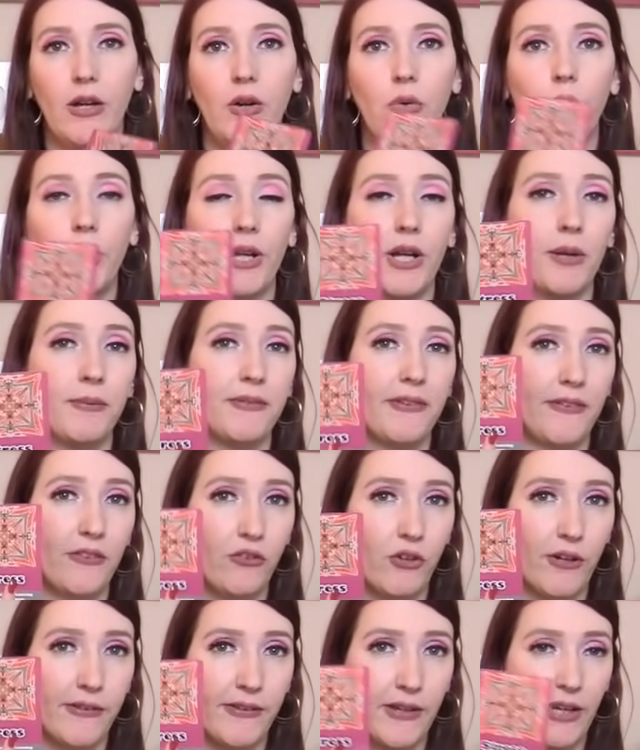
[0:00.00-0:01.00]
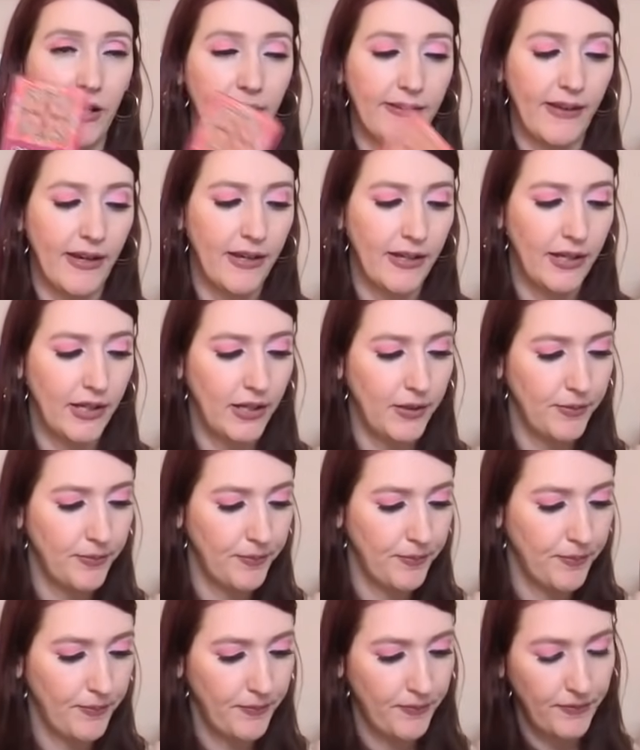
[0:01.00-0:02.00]
when it comes to stress and anxiety.
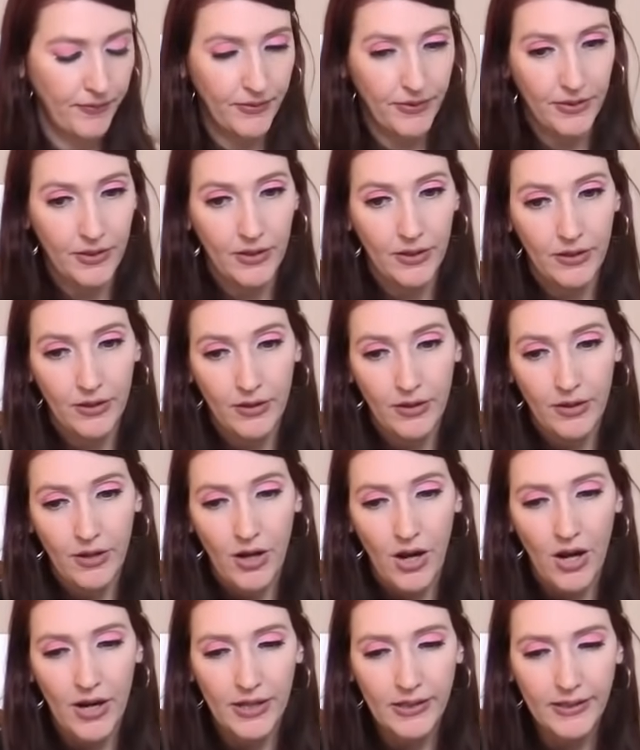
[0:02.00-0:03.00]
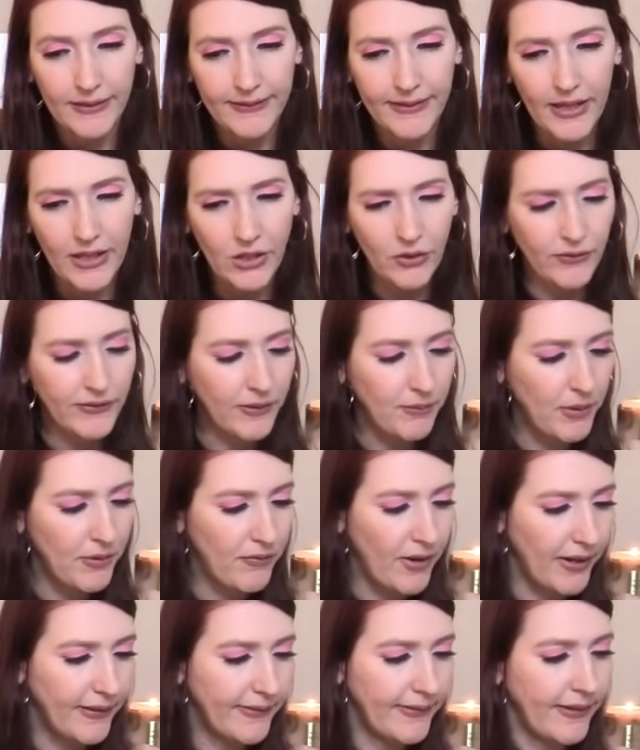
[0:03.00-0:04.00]
All right, let's get you some
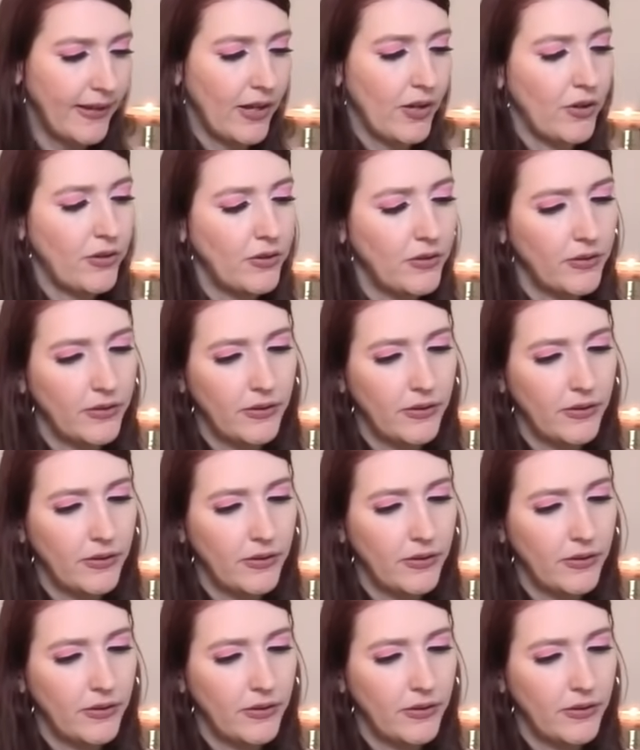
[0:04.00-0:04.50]
advice now.